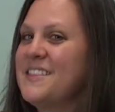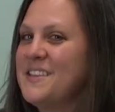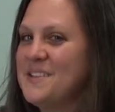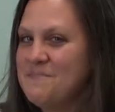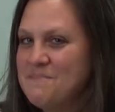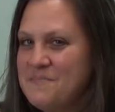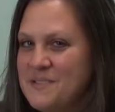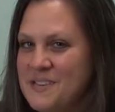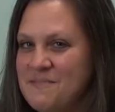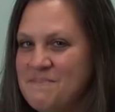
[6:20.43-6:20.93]

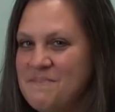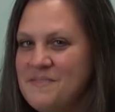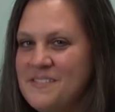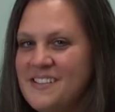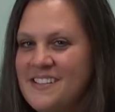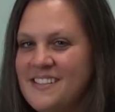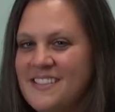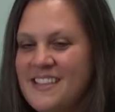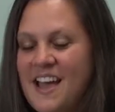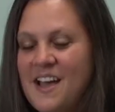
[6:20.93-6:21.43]
The people
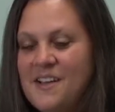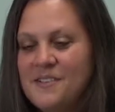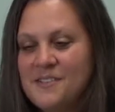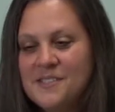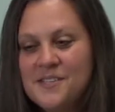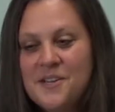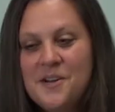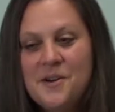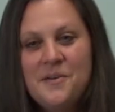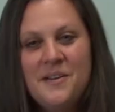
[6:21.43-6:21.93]
in the house
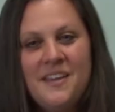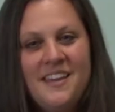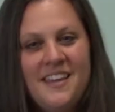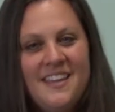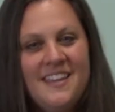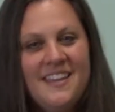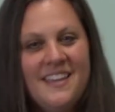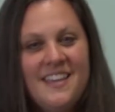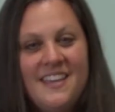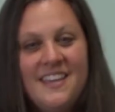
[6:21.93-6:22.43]
go
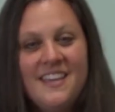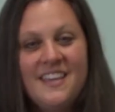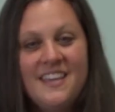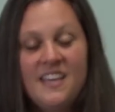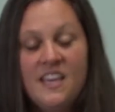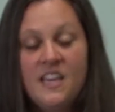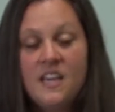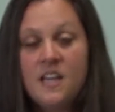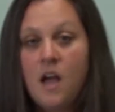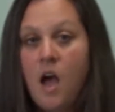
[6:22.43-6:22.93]
eek, eek,
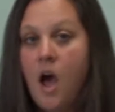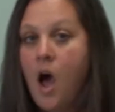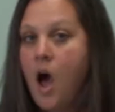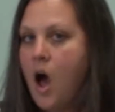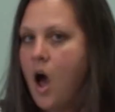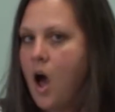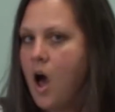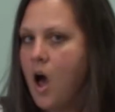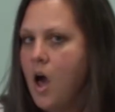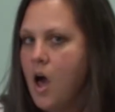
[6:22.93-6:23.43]
eek
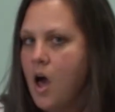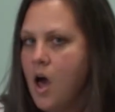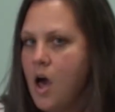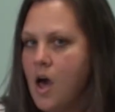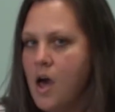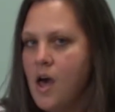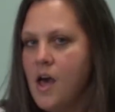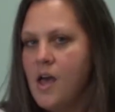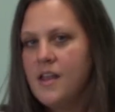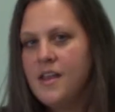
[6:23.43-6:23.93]

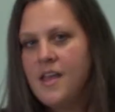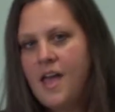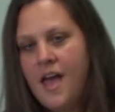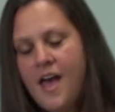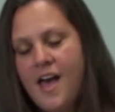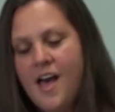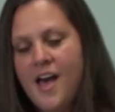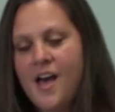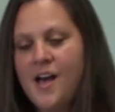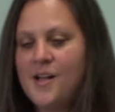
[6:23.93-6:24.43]
on
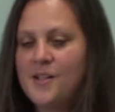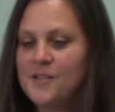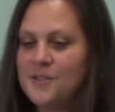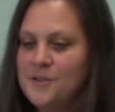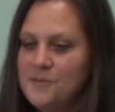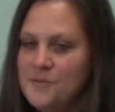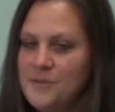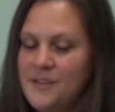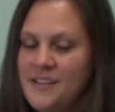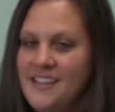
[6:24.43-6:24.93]

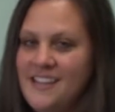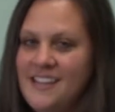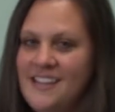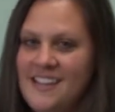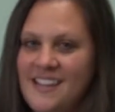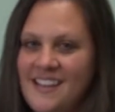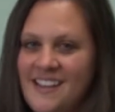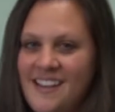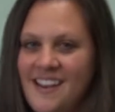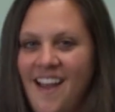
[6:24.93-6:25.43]

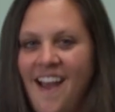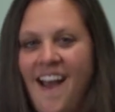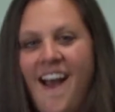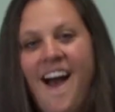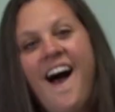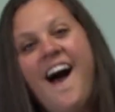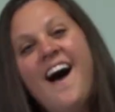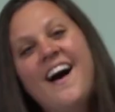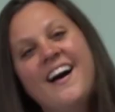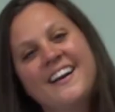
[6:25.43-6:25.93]
Halloween.
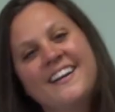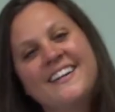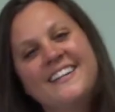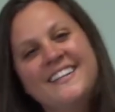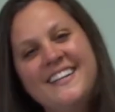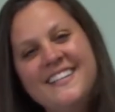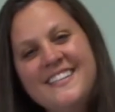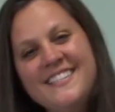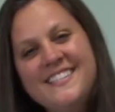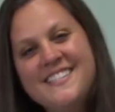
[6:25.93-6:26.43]

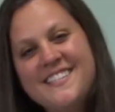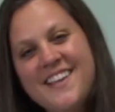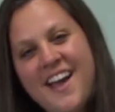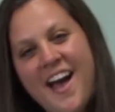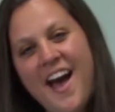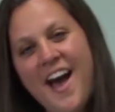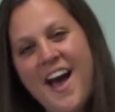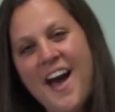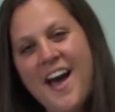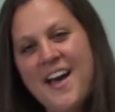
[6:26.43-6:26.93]
Good
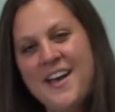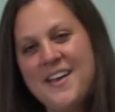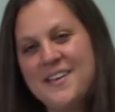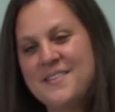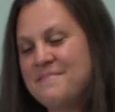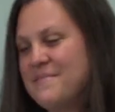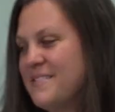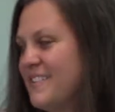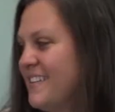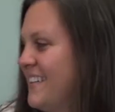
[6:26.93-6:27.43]

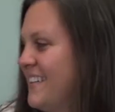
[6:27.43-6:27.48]
job!